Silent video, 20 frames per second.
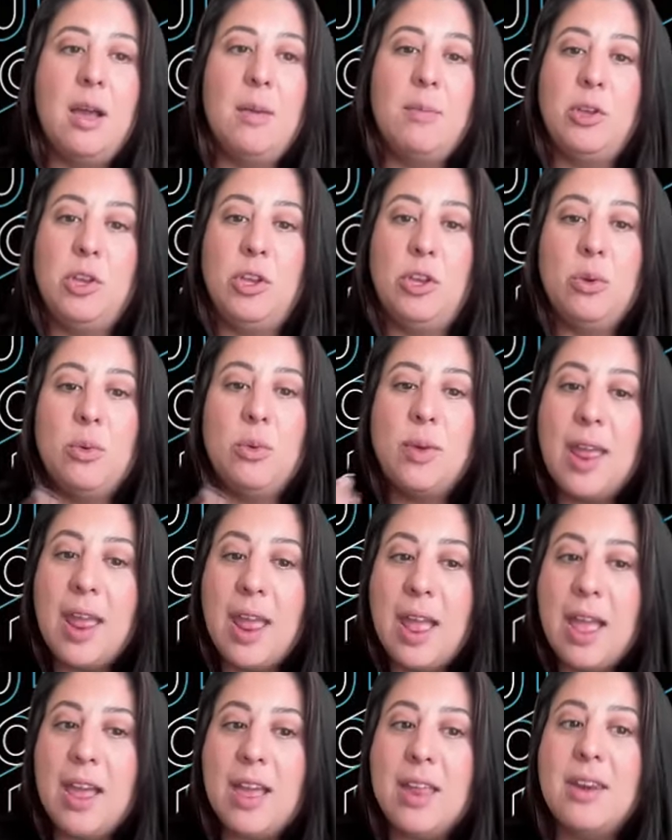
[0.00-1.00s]
You
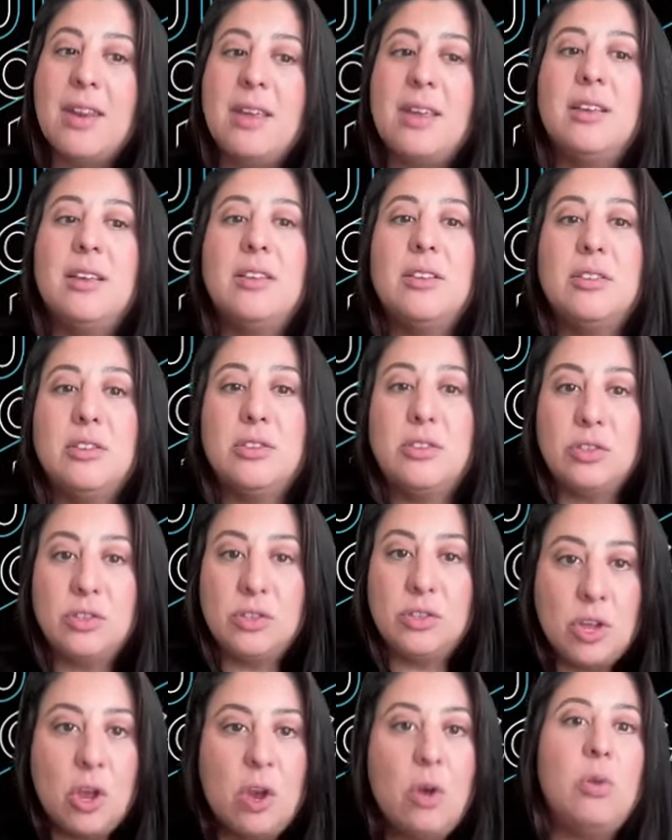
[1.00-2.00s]
can
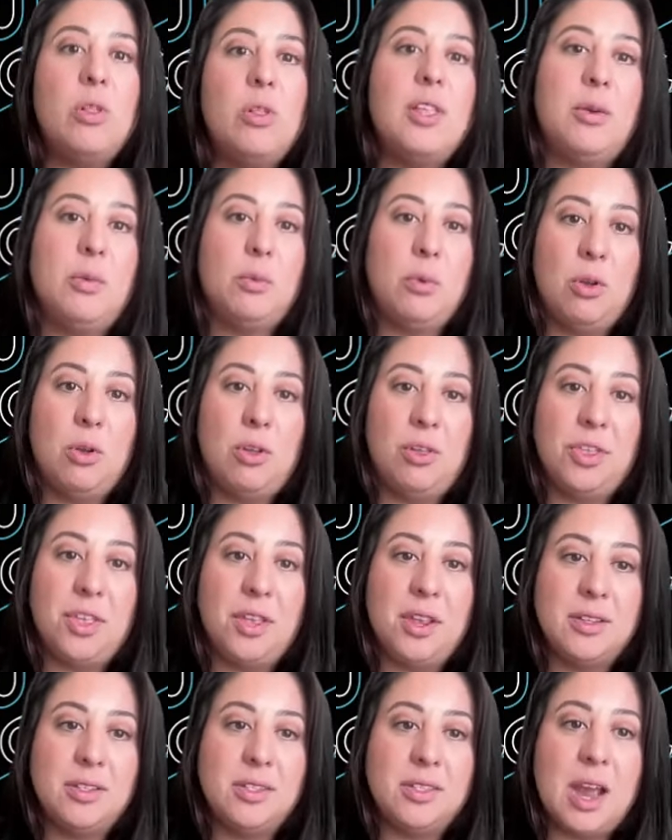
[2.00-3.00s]
slowly roll
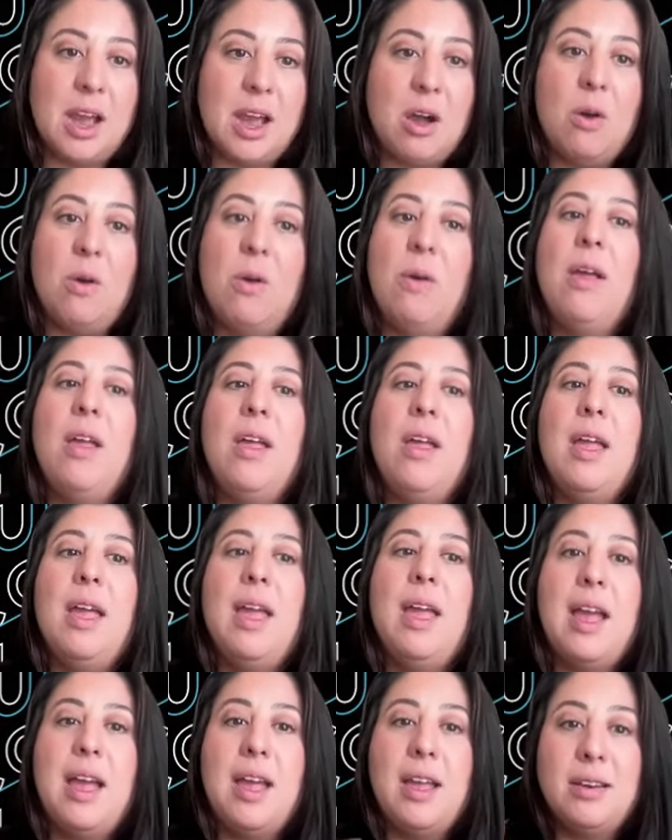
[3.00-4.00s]
things out
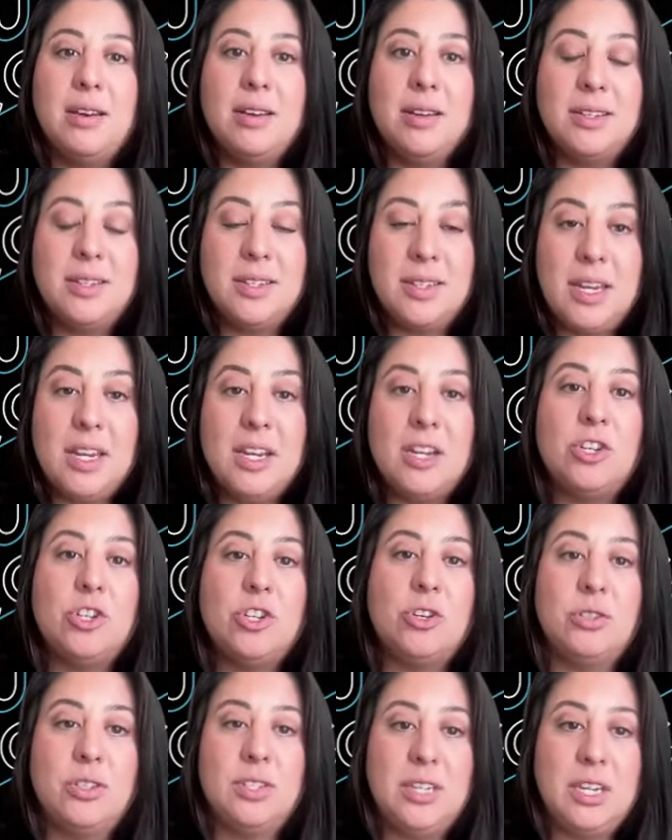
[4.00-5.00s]
and teach
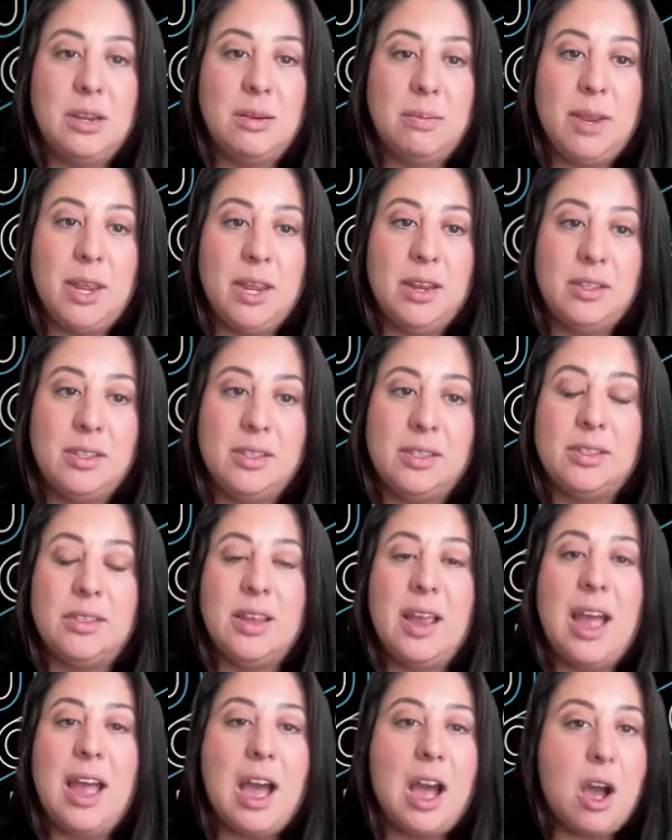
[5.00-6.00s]
your teammates
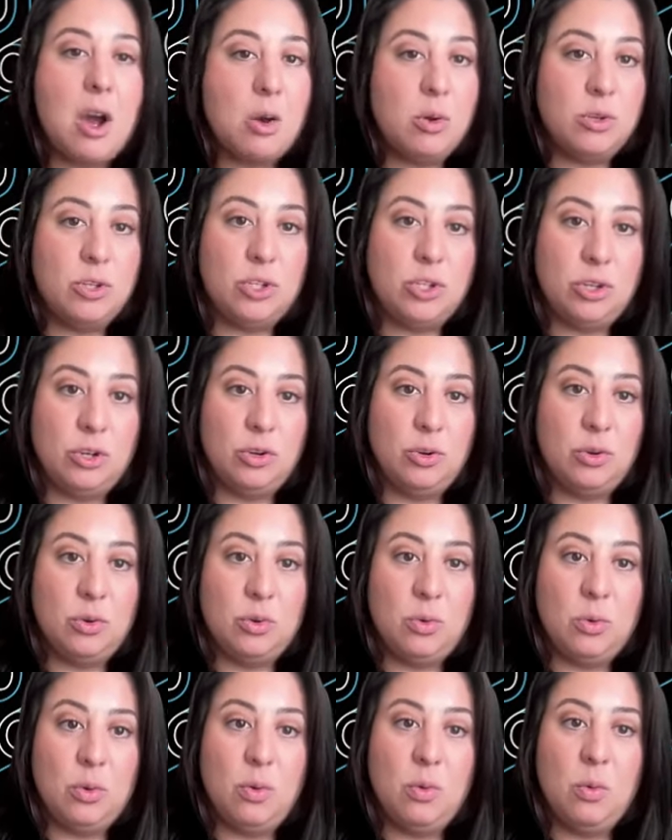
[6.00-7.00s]
how
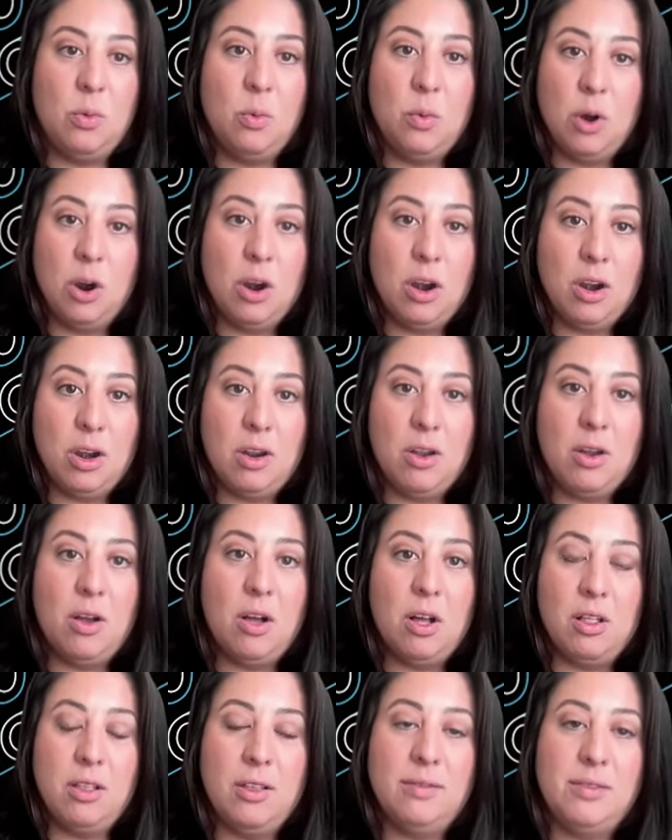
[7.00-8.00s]
to work
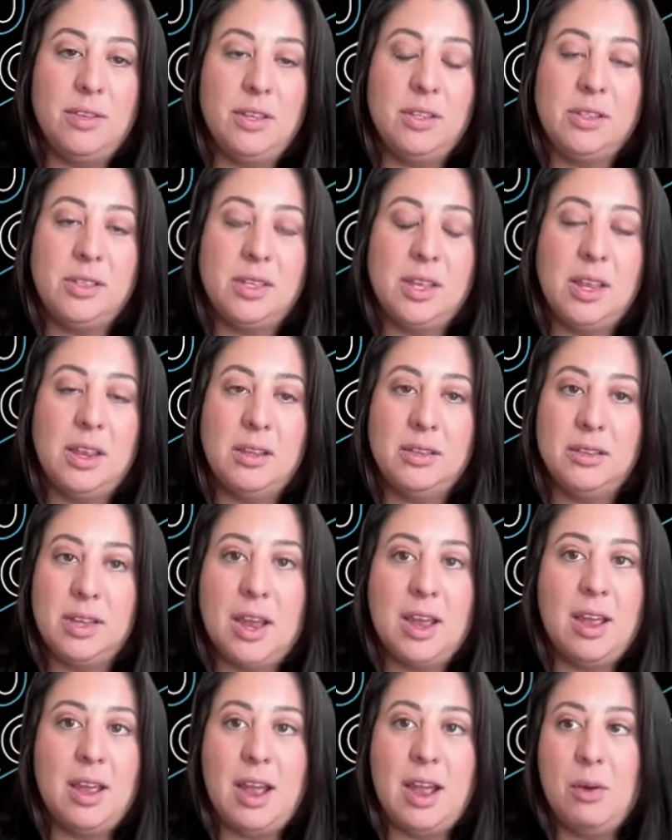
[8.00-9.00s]
all of these things.
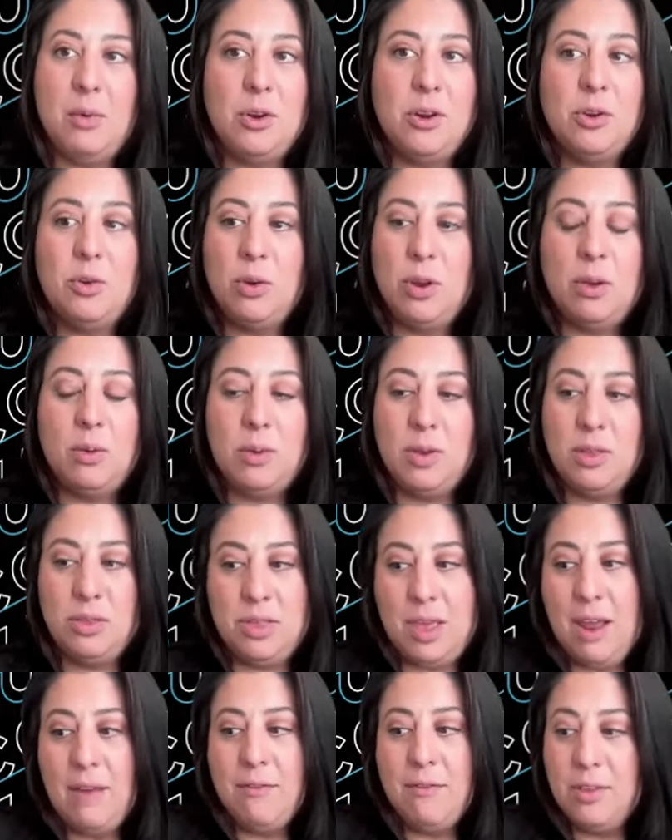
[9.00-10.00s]
I would agree with
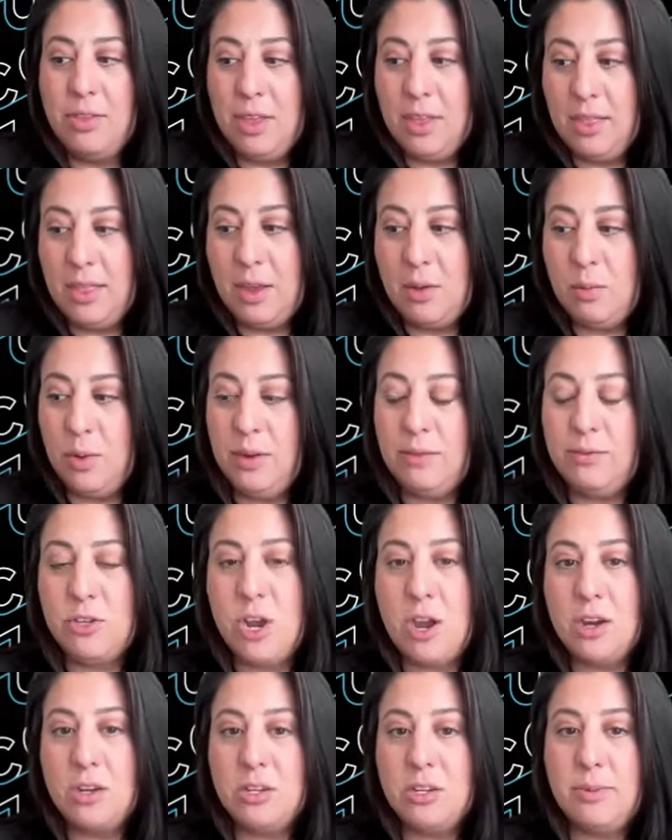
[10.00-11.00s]
everything that we've
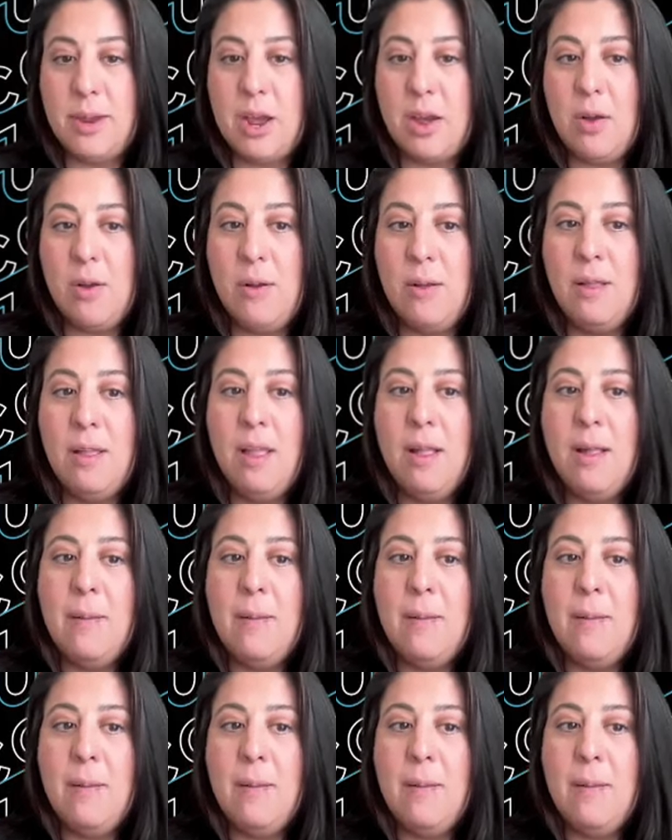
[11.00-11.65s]
talked about.